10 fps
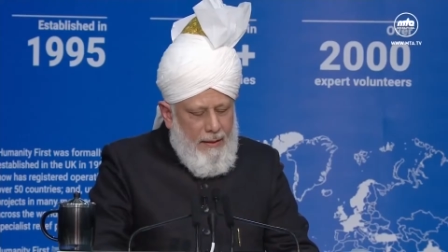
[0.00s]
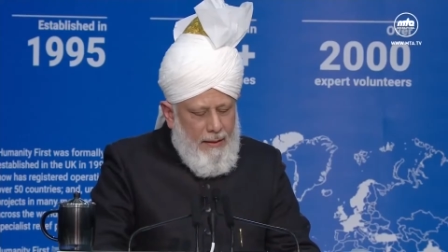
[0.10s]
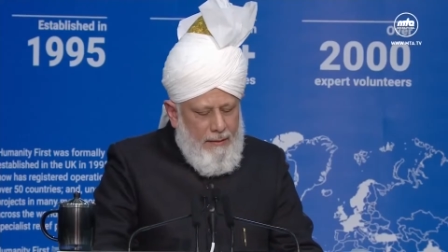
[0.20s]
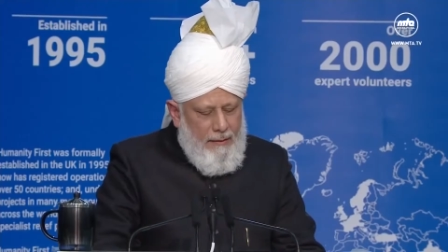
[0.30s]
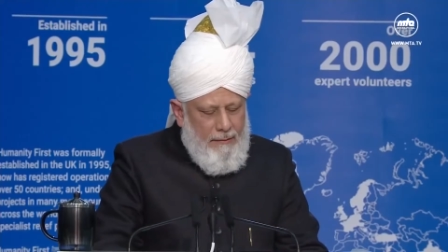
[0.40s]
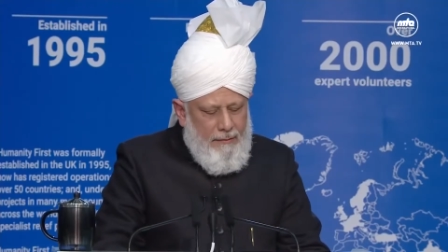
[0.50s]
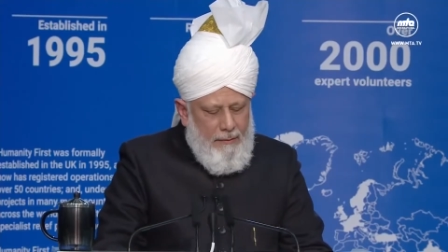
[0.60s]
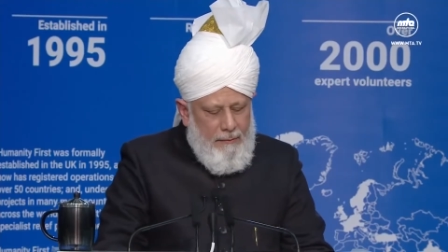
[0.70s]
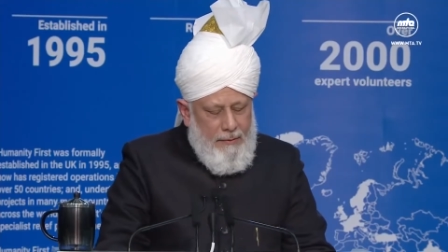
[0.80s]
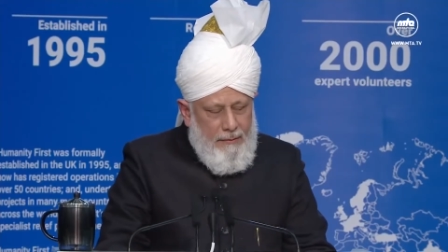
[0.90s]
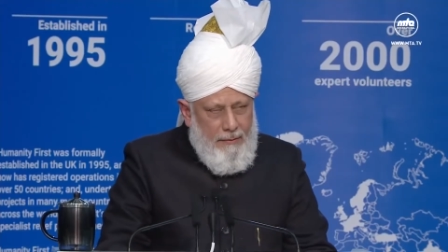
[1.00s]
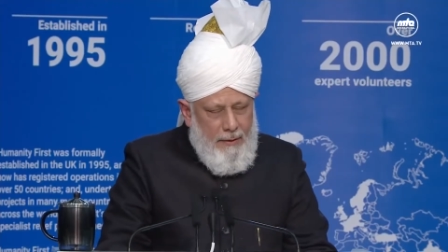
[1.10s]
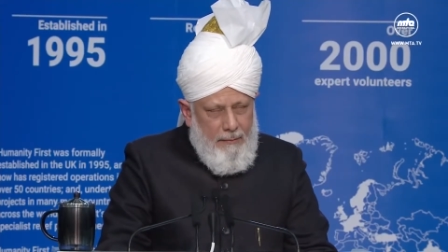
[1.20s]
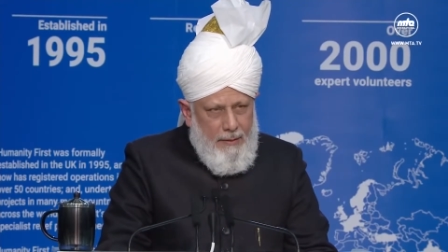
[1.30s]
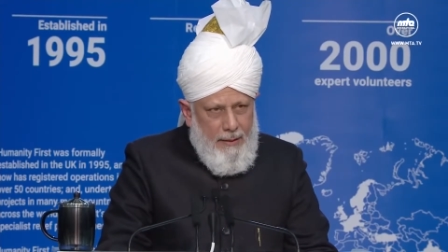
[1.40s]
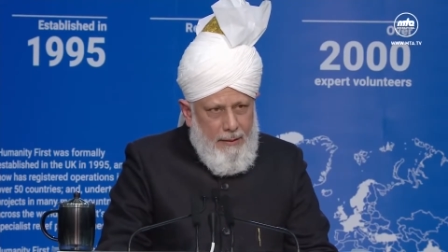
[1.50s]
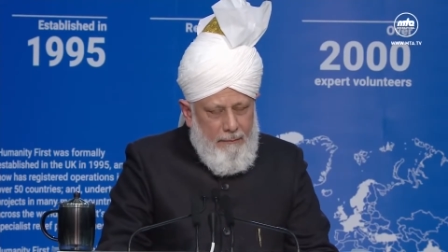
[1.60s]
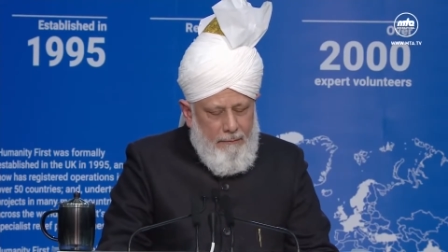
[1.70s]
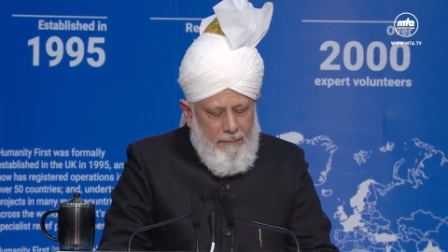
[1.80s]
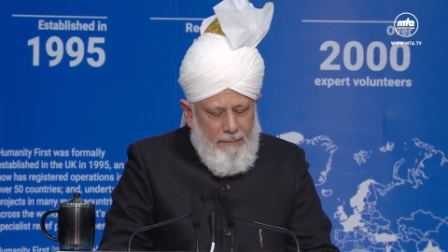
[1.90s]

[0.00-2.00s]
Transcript: at the same, same time,